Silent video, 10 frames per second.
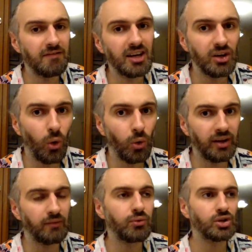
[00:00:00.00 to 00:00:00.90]
very
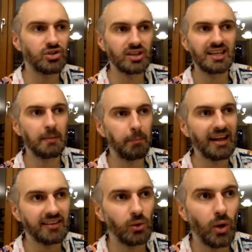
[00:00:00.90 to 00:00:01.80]
old. Unfortunately, he
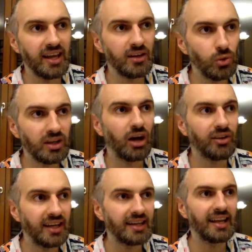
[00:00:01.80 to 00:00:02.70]
passed away in
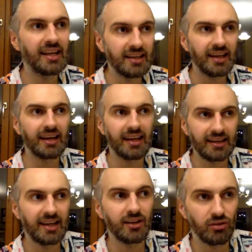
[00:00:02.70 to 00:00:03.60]
2010, exactly
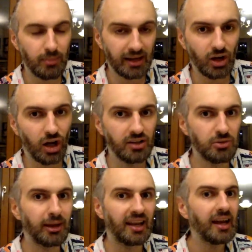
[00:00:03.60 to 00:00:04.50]
at the end of my
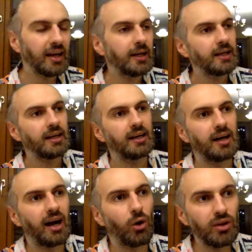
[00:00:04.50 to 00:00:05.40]
college. But
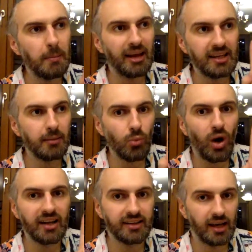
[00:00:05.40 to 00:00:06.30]
I only met him
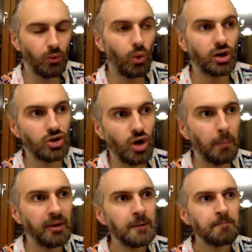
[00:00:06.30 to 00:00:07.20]
once at a
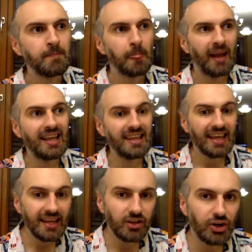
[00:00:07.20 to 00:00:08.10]
workshop. And
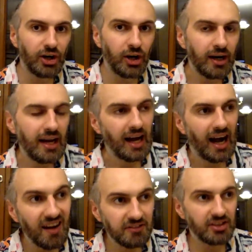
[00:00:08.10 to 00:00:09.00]
later,
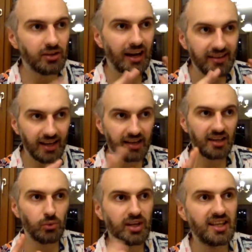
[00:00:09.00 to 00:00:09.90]
after I
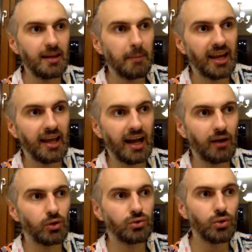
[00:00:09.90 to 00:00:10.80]
studied with him, and
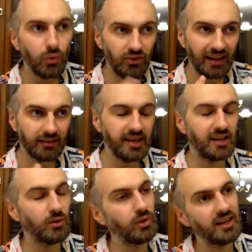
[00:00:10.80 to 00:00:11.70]
I was so
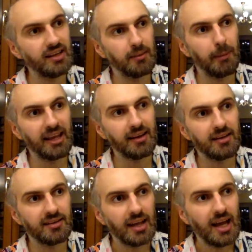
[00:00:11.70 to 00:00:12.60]
fascinated with his
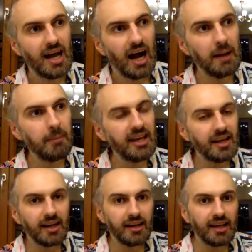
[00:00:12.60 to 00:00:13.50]
methods, I made
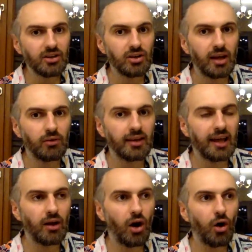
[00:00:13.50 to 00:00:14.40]
the connection. I was
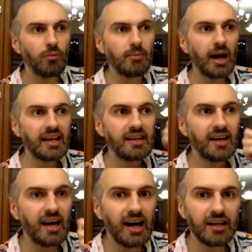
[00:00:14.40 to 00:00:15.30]
like, oh my
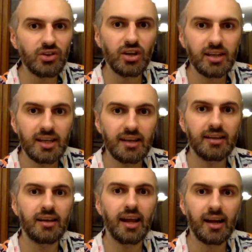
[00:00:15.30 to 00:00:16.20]
God, just a
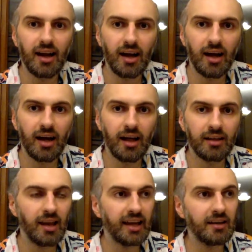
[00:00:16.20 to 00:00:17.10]

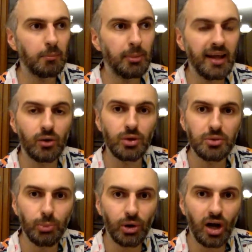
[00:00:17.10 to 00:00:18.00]
second. Like the Blair
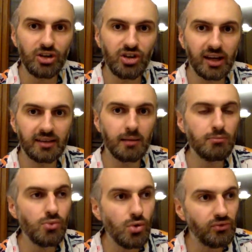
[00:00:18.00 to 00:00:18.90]
Witch Project, the
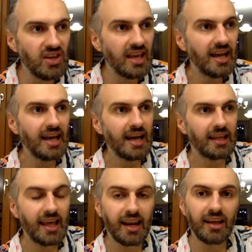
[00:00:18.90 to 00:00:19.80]
movie
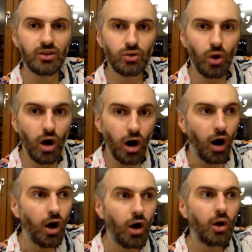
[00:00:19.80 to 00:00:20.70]
that I
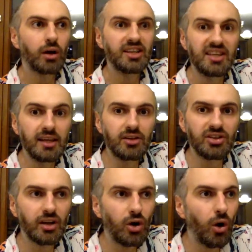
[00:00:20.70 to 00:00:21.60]
saw
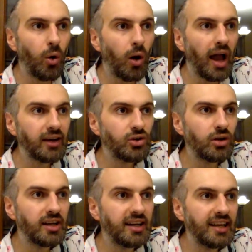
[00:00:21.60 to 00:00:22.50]
years ago,
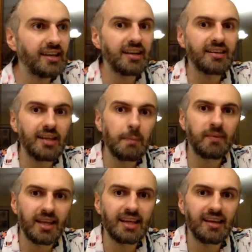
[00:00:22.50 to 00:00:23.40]
actually did the
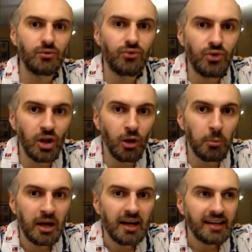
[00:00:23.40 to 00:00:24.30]
same thing in
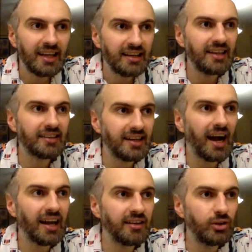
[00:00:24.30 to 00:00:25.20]
film that this
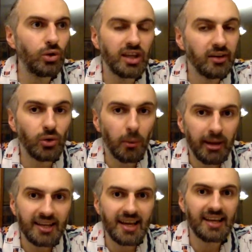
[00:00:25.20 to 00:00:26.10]
guy is doing in
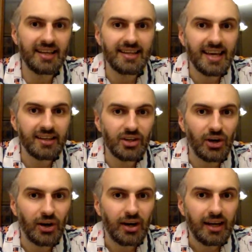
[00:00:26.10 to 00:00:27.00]
Romania in
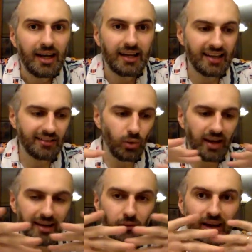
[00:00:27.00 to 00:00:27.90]
theater. And that's
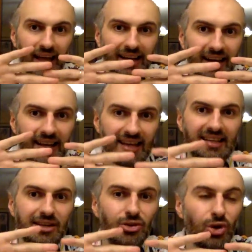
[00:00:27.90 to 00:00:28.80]
when I
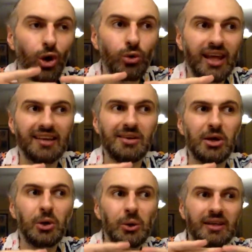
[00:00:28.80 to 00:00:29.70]
connected,
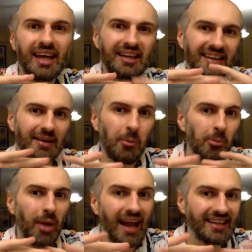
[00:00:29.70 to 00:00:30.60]
that
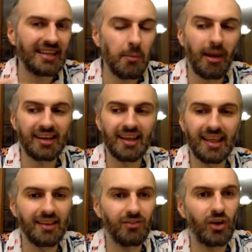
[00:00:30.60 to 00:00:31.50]
acting method
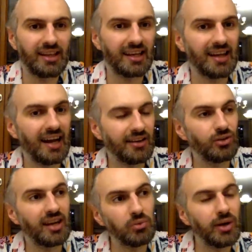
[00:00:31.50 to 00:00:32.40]
and what that guy is
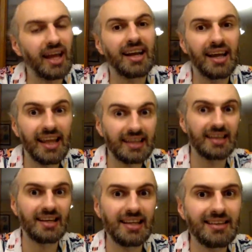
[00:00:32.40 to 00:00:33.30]
doing. That's when I
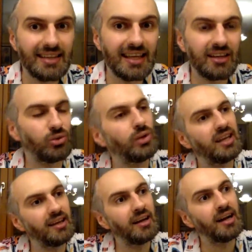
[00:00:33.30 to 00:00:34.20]
connected these things
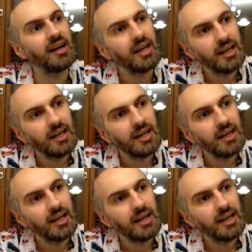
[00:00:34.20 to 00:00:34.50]
with the